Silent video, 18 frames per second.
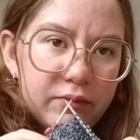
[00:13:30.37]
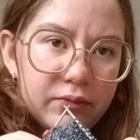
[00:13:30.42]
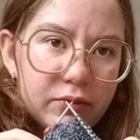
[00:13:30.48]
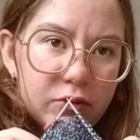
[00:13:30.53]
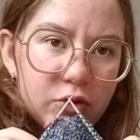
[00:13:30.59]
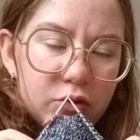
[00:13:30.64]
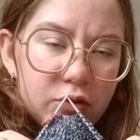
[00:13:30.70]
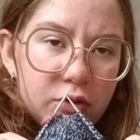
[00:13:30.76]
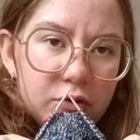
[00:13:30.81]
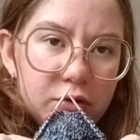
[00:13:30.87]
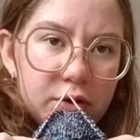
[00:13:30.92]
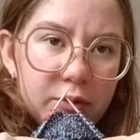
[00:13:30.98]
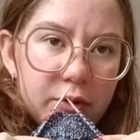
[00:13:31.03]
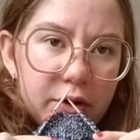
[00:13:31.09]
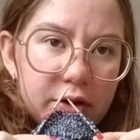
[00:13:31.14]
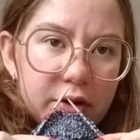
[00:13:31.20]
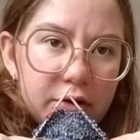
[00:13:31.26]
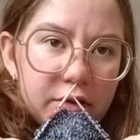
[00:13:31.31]
So you only
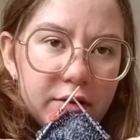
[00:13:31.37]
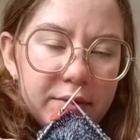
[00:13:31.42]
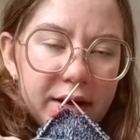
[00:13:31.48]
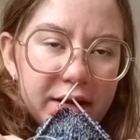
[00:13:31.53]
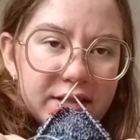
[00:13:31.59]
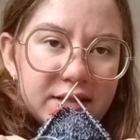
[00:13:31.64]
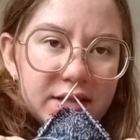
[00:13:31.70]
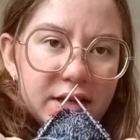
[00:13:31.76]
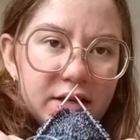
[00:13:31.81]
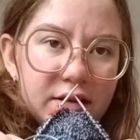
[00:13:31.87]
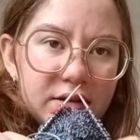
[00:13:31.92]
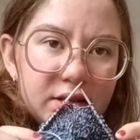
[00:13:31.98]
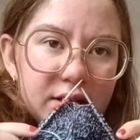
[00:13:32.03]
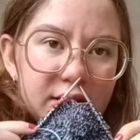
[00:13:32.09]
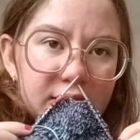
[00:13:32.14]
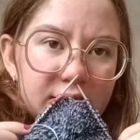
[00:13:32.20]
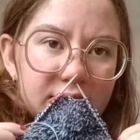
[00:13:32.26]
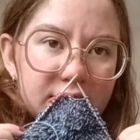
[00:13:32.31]
work it on the back side
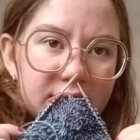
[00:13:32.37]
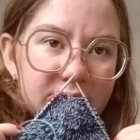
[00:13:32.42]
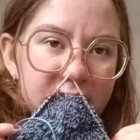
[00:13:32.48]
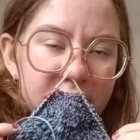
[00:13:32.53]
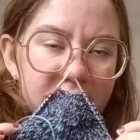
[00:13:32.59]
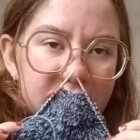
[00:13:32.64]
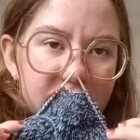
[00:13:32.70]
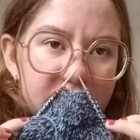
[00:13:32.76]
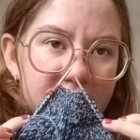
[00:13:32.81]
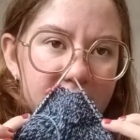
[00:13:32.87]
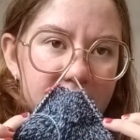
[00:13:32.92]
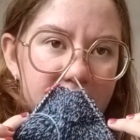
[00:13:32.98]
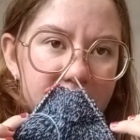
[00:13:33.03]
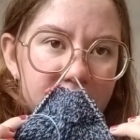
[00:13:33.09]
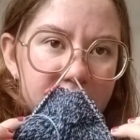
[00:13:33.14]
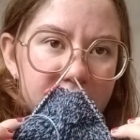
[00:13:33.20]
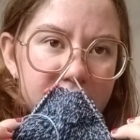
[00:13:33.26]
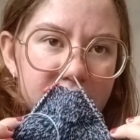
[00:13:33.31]
until it's a
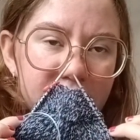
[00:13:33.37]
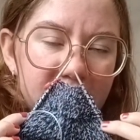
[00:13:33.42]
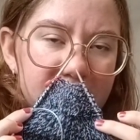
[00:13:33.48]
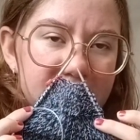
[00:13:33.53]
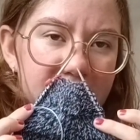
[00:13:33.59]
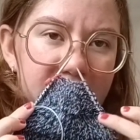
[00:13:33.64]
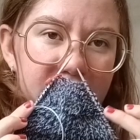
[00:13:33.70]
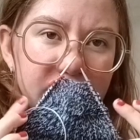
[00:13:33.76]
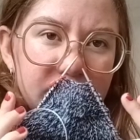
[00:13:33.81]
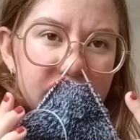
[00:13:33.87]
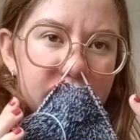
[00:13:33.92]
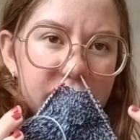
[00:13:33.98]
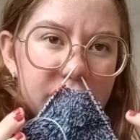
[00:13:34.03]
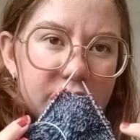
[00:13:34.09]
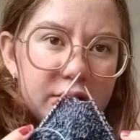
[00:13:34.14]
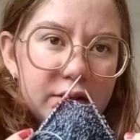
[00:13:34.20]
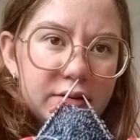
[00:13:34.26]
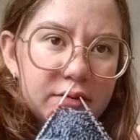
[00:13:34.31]
rectangle
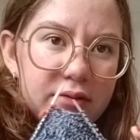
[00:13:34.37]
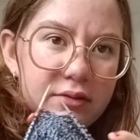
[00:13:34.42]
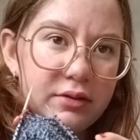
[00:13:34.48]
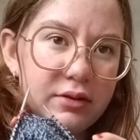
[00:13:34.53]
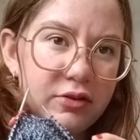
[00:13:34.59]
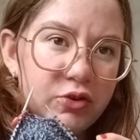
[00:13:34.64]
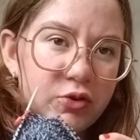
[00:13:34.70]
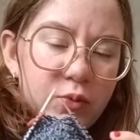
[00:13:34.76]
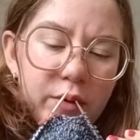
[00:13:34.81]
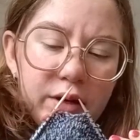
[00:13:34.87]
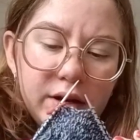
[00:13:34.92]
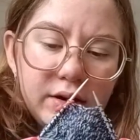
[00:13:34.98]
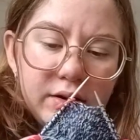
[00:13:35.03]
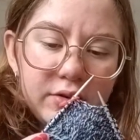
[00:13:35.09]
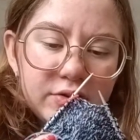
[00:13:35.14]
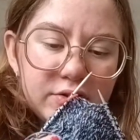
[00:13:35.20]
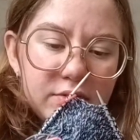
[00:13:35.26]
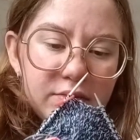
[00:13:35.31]
or a
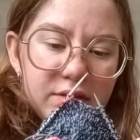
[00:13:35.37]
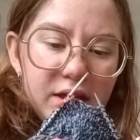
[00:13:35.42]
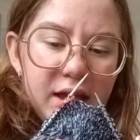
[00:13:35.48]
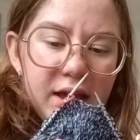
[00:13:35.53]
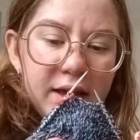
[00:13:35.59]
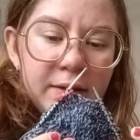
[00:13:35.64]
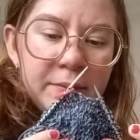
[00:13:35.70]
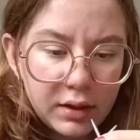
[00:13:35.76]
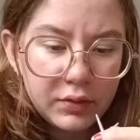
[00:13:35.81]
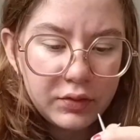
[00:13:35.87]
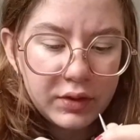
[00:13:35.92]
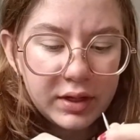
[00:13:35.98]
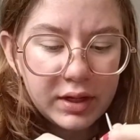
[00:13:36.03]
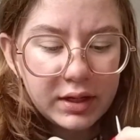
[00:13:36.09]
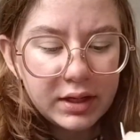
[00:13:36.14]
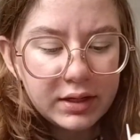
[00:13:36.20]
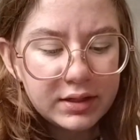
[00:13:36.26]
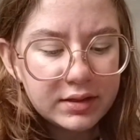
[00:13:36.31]
square or something. And then
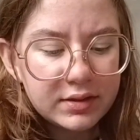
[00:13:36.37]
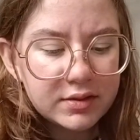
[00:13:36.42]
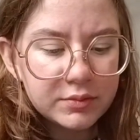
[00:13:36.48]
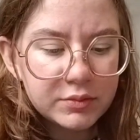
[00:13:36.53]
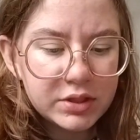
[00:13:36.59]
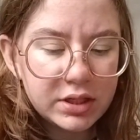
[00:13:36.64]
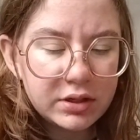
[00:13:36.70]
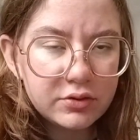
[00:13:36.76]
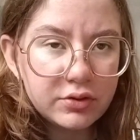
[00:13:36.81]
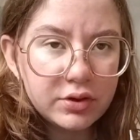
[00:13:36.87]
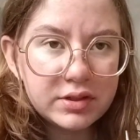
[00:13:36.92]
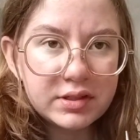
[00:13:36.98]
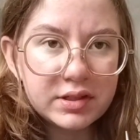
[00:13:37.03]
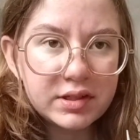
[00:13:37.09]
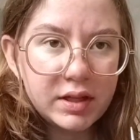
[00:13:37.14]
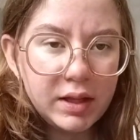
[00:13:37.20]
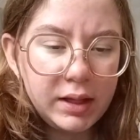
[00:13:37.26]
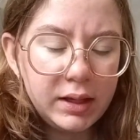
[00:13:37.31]
I knitted some
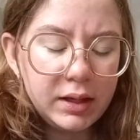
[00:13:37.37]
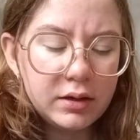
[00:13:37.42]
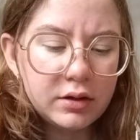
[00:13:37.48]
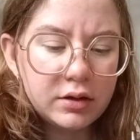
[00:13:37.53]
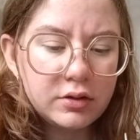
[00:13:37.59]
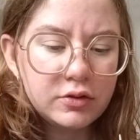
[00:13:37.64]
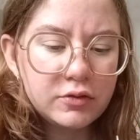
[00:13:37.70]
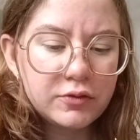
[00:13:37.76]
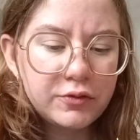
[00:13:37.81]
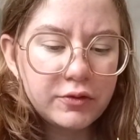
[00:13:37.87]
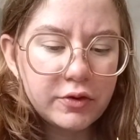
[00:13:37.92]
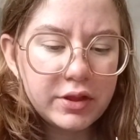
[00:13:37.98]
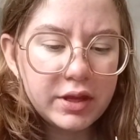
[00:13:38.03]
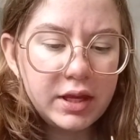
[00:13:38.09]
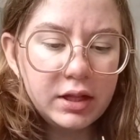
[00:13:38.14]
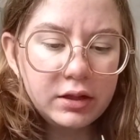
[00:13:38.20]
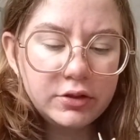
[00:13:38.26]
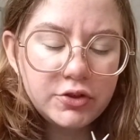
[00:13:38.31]
decreases here for the
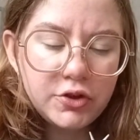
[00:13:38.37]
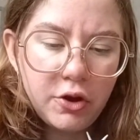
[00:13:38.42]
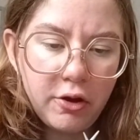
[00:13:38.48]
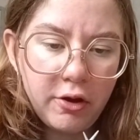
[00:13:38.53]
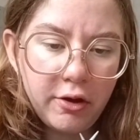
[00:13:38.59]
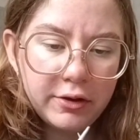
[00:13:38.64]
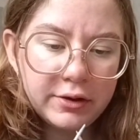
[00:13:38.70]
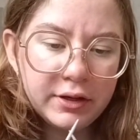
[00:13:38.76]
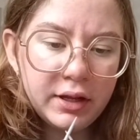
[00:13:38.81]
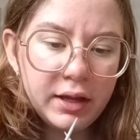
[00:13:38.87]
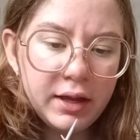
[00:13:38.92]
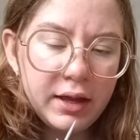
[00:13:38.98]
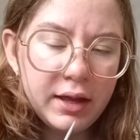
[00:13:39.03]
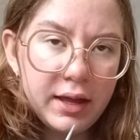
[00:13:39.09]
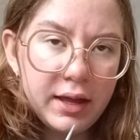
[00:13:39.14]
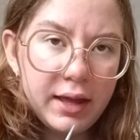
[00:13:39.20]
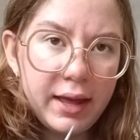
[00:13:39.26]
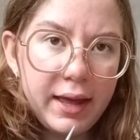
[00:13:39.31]
heel turn
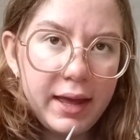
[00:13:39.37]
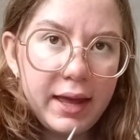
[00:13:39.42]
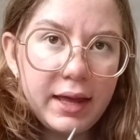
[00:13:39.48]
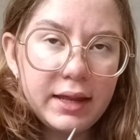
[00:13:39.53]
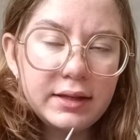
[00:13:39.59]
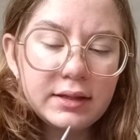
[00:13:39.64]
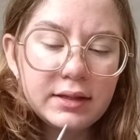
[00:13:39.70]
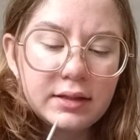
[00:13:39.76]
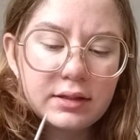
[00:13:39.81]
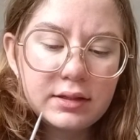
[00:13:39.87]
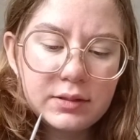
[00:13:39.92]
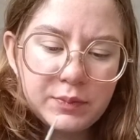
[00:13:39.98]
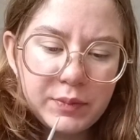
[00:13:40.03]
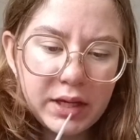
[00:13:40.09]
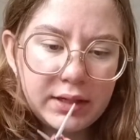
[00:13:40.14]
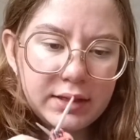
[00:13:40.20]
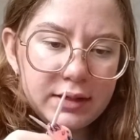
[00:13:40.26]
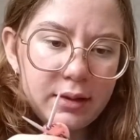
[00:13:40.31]
and
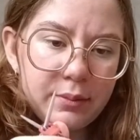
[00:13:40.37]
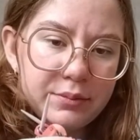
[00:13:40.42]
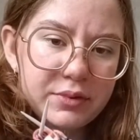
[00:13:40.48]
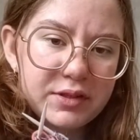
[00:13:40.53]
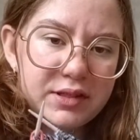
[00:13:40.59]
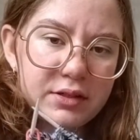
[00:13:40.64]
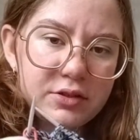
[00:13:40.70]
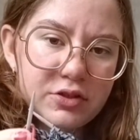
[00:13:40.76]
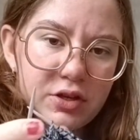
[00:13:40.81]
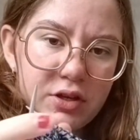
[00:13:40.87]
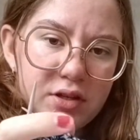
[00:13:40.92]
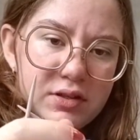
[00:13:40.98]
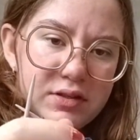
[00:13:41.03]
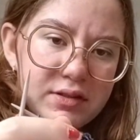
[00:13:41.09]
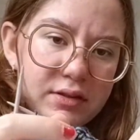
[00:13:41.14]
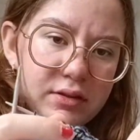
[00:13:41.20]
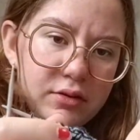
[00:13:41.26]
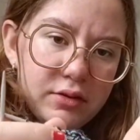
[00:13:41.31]
picked up
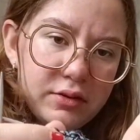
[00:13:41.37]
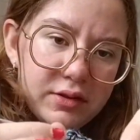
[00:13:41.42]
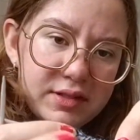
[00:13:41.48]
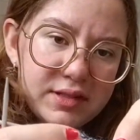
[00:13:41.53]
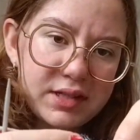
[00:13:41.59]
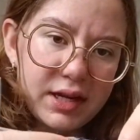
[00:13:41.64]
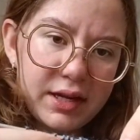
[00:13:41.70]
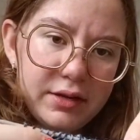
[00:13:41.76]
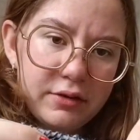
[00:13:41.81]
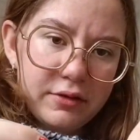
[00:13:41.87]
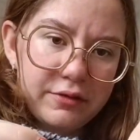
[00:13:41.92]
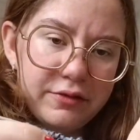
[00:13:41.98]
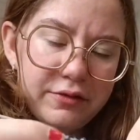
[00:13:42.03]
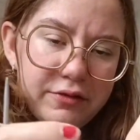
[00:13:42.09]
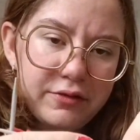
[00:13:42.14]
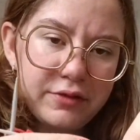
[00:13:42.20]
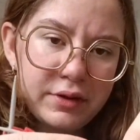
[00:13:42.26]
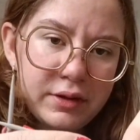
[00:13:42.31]
stitches along the side of
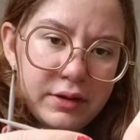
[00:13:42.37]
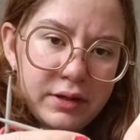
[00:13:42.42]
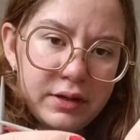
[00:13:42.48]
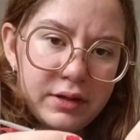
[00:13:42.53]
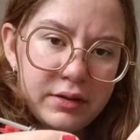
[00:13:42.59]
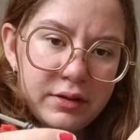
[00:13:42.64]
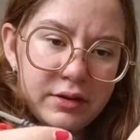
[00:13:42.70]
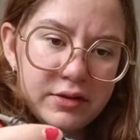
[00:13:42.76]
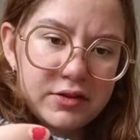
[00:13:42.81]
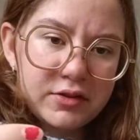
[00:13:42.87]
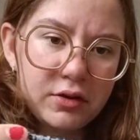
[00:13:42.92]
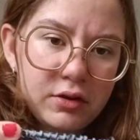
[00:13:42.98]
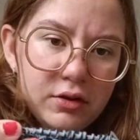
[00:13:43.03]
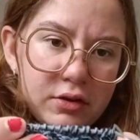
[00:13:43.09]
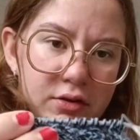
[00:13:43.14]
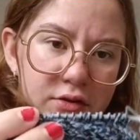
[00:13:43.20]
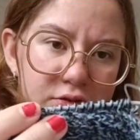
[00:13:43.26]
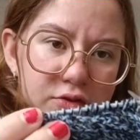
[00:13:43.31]
the
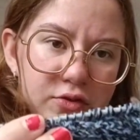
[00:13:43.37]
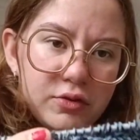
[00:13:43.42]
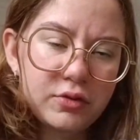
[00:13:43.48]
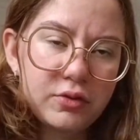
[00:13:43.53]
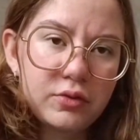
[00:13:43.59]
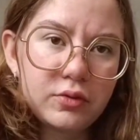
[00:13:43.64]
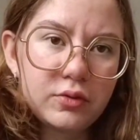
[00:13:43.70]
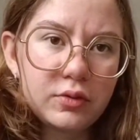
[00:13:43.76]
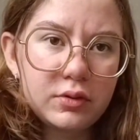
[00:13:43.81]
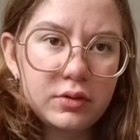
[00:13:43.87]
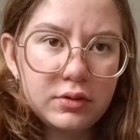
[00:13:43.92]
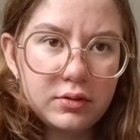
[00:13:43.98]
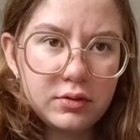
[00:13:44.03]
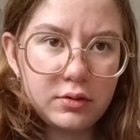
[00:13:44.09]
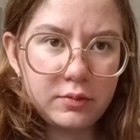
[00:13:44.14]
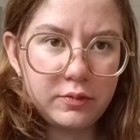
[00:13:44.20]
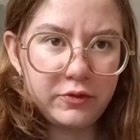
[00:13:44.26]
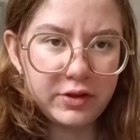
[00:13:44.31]
sock. So
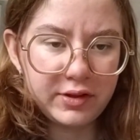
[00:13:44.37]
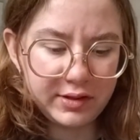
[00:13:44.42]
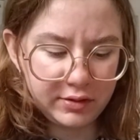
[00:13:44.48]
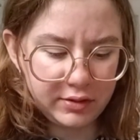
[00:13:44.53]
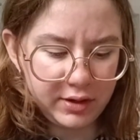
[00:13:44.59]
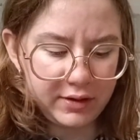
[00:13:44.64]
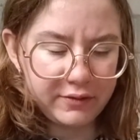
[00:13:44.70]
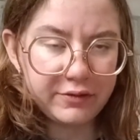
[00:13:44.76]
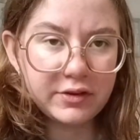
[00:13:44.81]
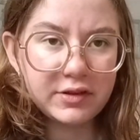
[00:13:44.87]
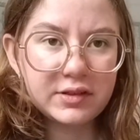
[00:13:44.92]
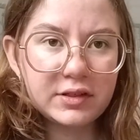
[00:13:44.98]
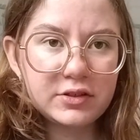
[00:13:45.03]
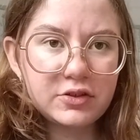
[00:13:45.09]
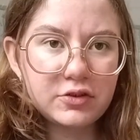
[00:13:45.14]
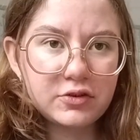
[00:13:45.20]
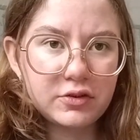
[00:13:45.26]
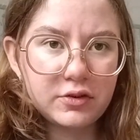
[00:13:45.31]
obviously you have the
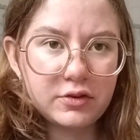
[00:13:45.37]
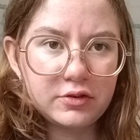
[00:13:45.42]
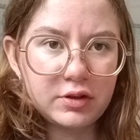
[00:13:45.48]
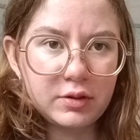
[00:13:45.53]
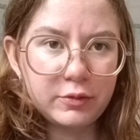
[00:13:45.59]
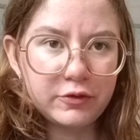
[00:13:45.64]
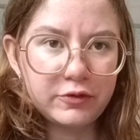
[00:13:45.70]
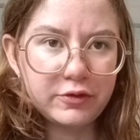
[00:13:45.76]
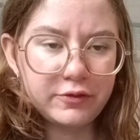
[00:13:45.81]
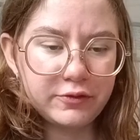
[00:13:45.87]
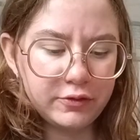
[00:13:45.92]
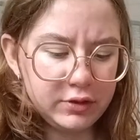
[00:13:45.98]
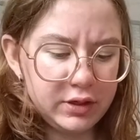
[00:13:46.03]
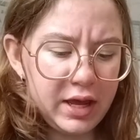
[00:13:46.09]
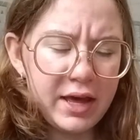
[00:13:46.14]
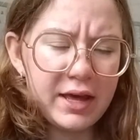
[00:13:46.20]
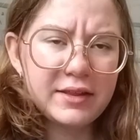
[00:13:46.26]
stitches on the top of the foot.